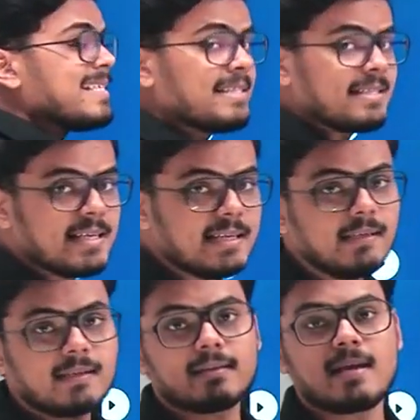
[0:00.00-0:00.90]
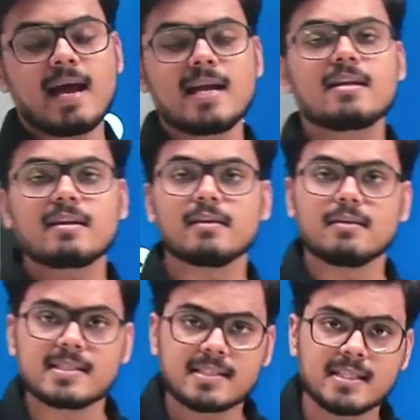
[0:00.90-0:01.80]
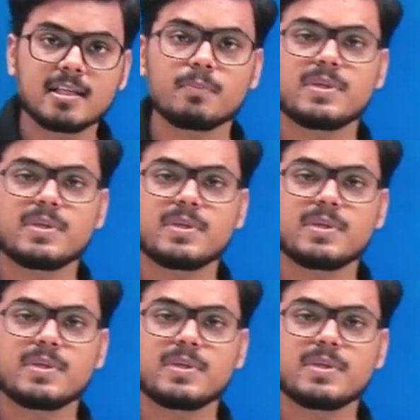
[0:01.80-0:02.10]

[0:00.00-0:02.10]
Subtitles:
distinct and real. Distinct